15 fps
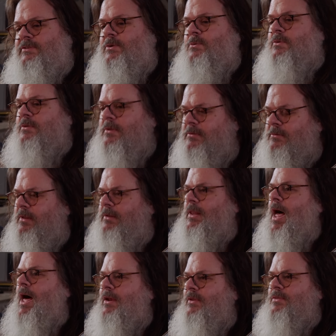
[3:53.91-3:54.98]
So a
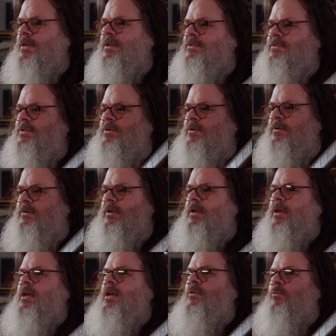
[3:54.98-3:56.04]
lot of things here
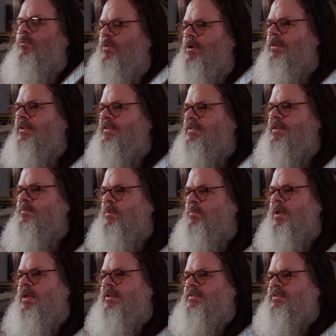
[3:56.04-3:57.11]
really seem to
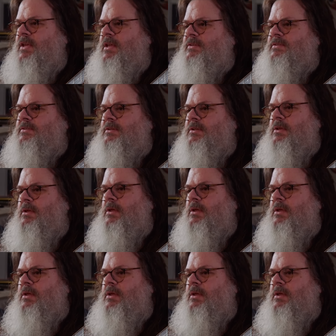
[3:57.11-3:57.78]
make sense.